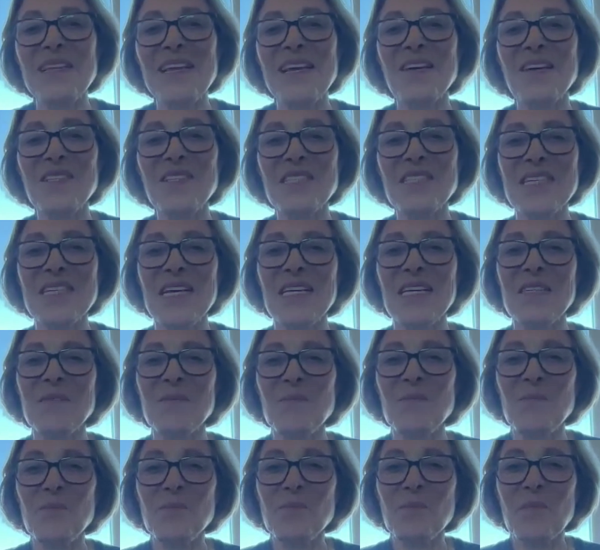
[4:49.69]
They all said,
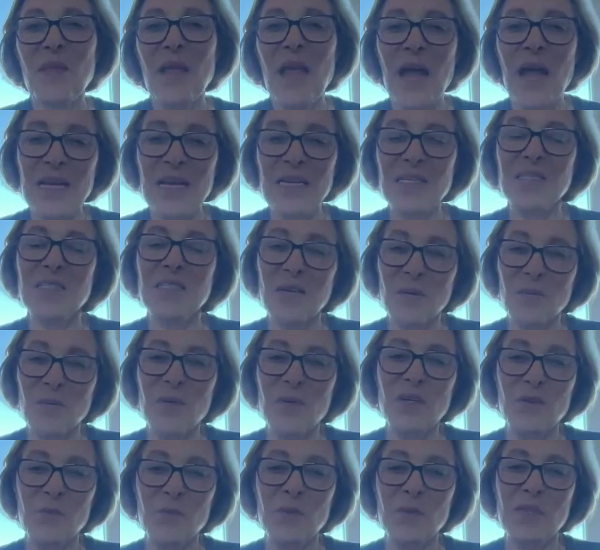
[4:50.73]
I had
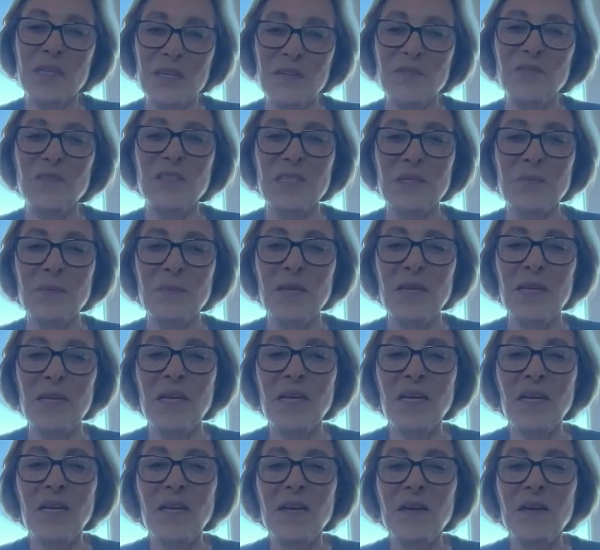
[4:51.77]
someone who believed in me,